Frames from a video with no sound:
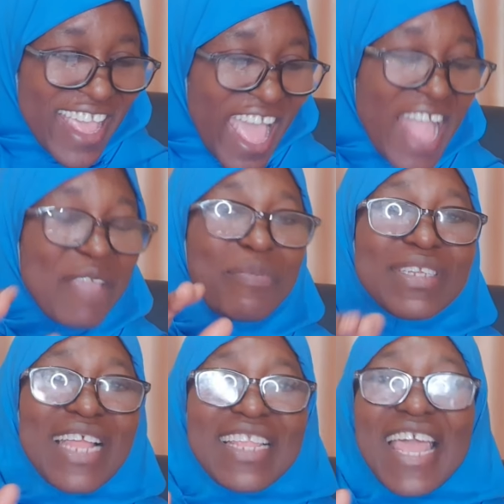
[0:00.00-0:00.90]
And he
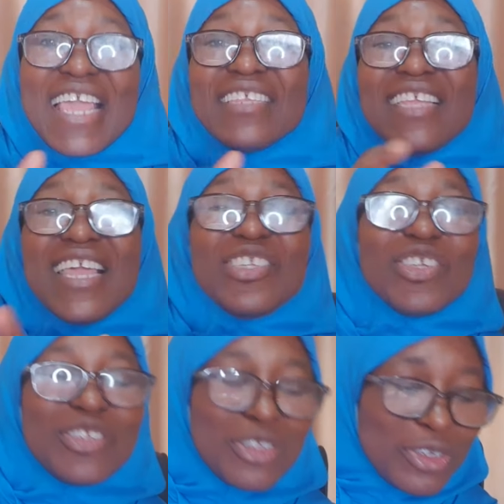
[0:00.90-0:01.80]
presented each
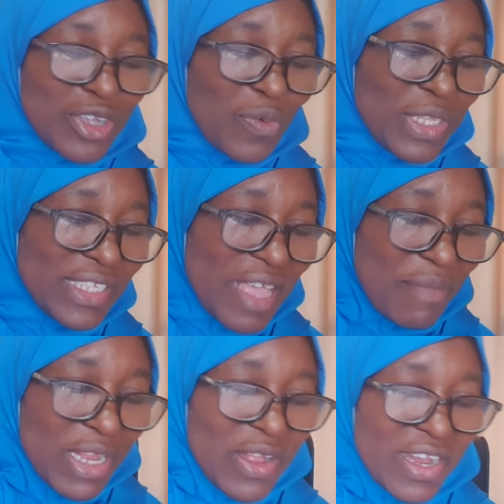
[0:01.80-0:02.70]
institution with
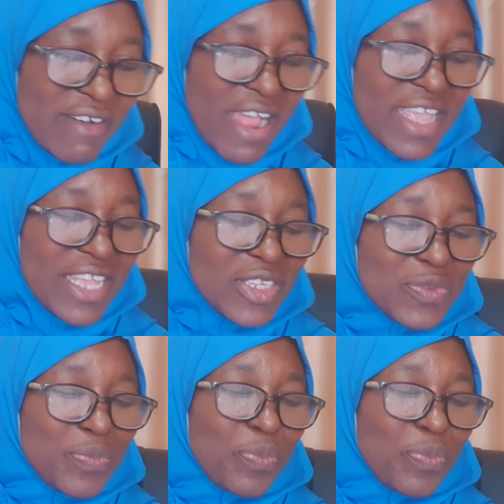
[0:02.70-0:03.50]
10 million naira each.